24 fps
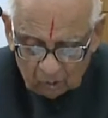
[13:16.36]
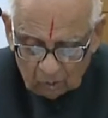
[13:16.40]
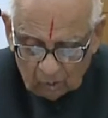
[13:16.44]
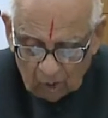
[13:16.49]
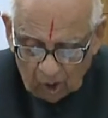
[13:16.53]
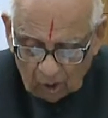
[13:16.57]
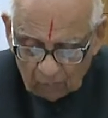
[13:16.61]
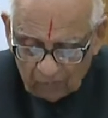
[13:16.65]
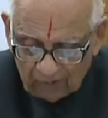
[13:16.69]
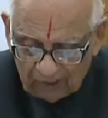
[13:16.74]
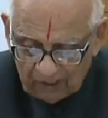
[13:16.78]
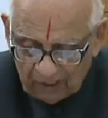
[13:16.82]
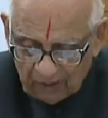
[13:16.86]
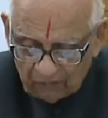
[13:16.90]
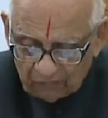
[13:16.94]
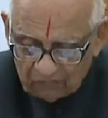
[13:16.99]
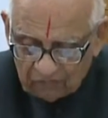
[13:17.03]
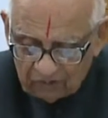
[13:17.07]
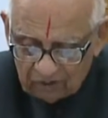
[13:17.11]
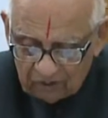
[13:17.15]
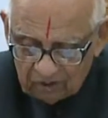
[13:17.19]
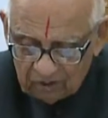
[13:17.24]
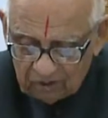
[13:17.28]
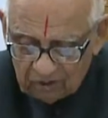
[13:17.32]
should not be
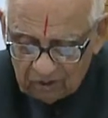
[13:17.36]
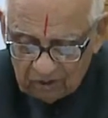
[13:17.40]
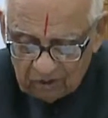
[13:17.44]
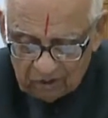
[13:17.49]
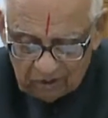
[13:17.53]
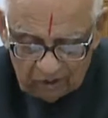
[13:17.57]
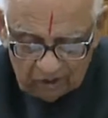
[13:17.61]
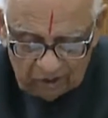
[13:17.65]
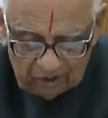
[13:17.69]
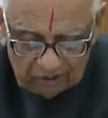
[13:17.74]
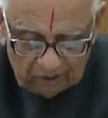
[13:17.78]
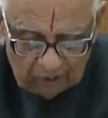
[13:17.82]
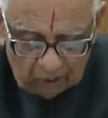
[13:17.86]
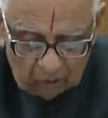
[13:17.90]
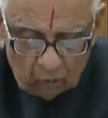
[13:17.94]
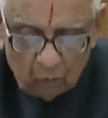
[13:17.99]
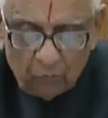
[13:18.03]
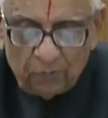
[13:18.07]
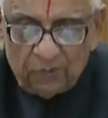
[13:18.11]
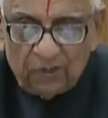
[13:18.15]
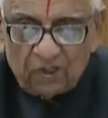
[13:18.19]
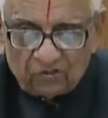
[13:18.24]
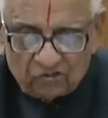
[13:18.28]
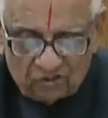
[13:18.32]
left in a
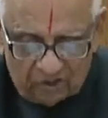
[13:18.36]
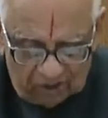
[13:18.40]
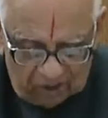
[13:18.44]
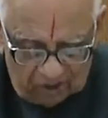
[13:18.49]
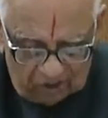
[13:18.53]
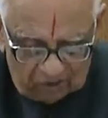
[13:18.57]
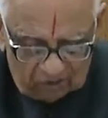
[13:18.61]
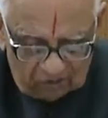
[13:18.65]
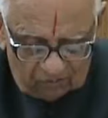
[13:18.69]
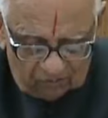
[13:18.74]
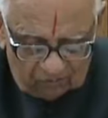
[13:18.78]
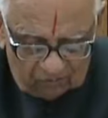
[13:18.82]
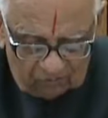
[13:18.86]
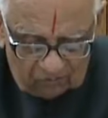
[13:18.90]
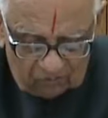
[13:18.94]
dubious state.